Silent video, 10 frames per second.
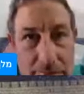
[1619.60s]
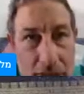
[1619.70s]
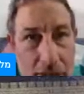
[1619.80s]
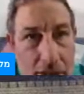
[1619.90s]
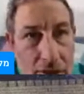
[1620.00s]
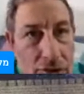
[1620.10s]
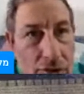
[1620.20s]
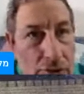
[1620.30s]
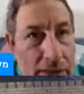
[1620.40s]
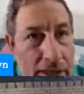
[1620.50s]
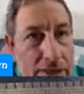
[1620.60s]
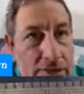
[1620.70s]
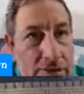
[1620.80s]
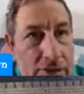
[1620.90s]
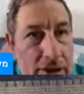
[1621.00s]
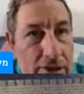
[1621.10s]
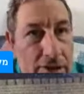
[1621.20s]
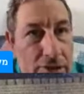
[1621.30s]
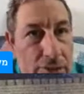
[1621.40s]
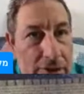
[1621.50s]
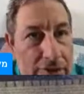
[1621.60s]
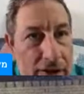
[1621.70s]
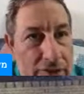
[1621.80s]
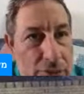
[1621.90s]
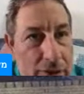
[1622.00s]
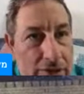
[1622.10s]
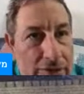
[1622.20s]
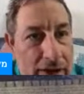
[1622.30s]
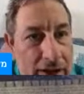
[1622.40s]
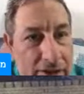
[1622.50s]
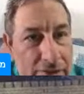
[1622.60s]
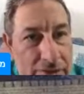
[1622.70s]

So that's Genesis 25:25.